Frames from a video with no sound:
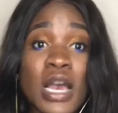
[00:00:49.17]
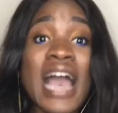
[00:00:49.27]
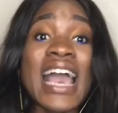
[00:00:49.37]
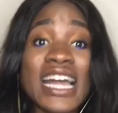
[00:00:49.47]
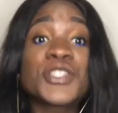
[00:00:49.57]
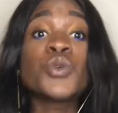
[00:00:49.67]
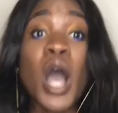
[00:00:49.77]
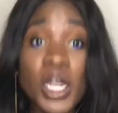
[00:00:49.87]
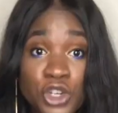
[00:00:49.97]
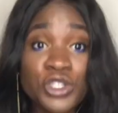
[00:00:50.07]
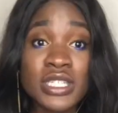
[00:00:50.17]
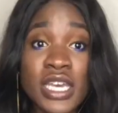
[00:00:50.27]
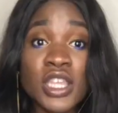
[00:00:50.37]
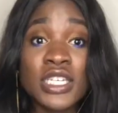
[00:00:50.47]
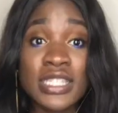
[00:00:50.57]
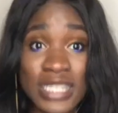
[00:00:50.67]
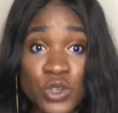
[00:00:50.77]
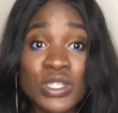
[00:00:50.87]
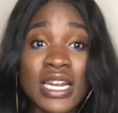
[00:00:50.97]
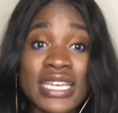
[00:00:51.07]
I had to understand the
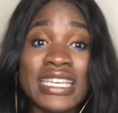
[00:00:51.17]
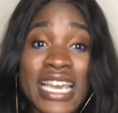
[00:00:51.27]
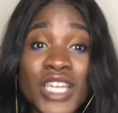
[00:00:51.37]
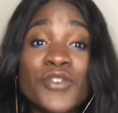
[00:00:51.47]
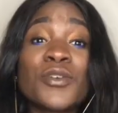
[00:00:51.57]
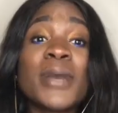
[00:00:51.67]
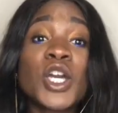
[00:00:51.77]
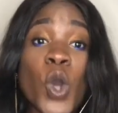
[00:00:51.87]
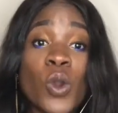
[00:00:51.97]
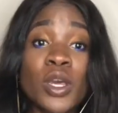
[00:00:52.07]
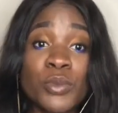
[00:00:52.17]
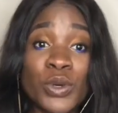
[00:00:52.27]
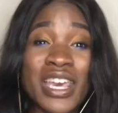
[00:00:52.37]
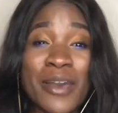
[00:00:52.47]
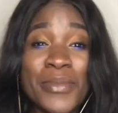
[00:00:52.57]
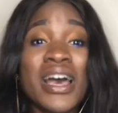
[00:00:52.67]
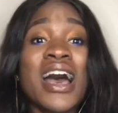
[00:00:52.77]
skills that I gained from my coding bootcamp,